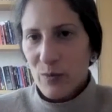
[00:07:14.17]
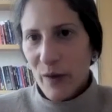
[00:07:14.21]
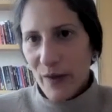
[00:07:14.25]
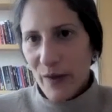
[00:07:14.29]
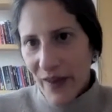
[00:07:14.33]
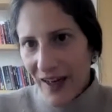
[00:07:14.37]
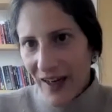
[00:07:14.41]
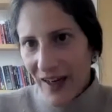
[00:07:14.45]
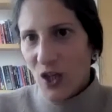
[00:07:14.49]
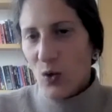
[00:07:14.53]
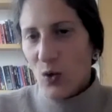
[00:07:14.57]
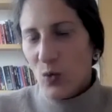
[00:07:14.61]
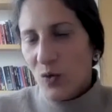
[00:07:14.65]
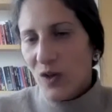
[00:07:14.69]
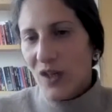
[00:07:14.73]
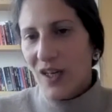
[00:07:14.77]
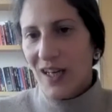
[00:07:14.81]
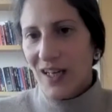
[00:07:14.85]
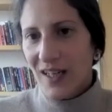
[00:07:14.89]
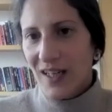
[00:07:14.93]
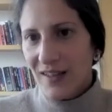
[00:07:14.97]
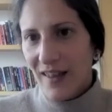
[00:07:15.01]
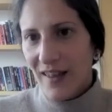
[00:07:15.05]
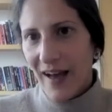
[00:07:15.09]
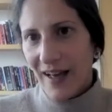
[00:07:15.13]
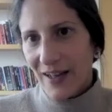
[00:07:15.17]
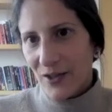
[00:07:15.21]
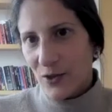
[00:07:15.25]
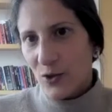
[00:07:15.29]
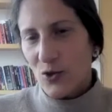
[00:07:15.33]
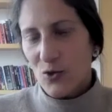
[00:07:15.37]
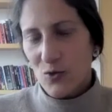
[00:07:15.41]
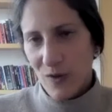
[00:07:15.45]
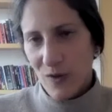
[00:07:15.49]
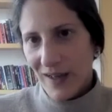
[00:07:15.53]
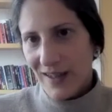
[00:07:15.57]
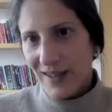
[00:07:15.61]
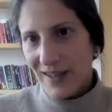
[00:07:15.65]
but then you need that to
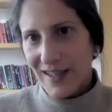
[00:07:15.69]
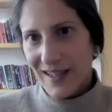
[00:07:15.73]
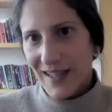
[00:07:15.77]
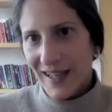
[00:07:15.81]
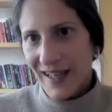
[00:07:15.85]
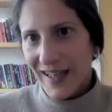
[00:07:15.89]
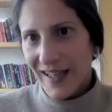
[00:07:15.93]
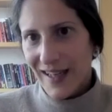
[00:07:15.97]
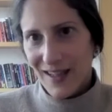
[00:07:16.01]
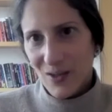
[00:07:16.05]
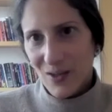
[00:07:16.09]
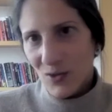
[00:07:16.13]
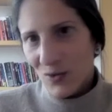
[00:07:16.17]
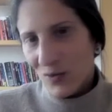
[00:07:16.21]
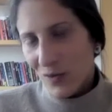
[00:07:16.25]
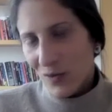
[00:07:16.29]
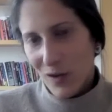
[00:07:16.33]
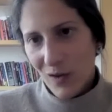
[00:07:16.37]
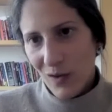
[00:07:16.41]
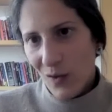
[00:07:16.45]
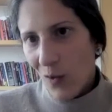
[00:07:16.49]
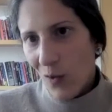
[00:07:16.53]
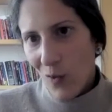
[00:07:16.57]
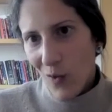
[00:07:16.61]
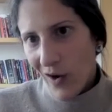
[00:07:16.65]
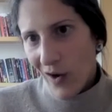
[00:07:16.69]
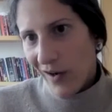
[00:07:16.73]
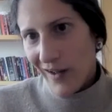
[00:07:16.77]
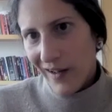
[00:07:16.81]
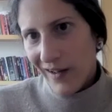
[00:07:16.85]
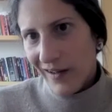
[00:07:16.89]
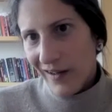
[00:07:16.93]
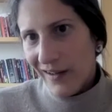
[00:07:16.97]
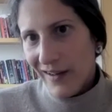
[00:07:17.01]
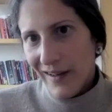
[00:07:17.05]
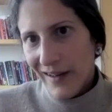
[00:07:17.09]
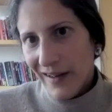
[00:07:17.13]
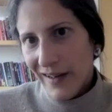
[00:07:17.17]
translate into the
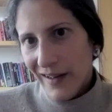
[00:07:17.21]
local